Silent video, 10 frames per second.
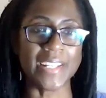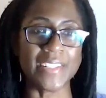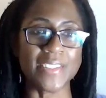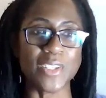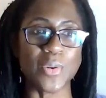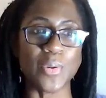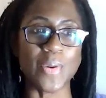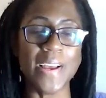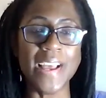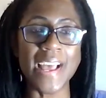And
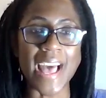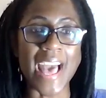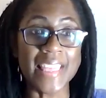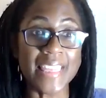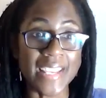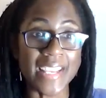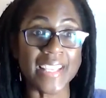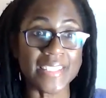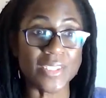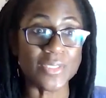so, I
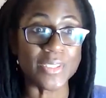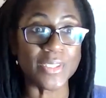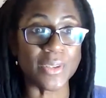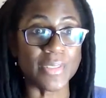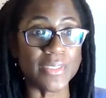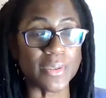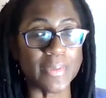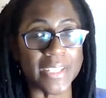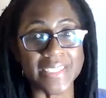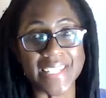think to address your original
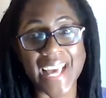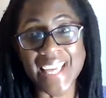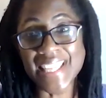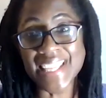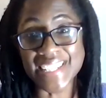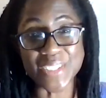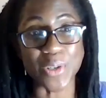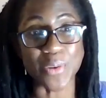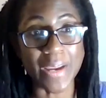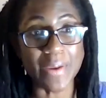question, I think it's a
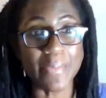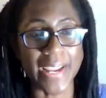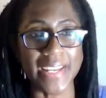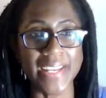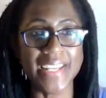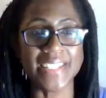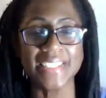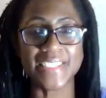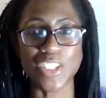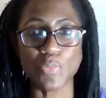great way
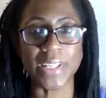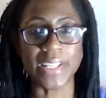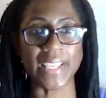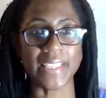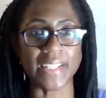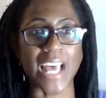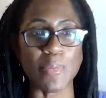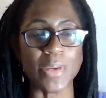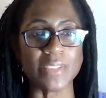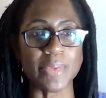to simulate the
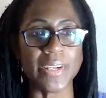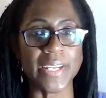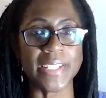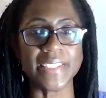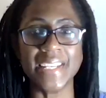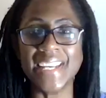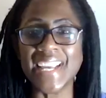lab experience.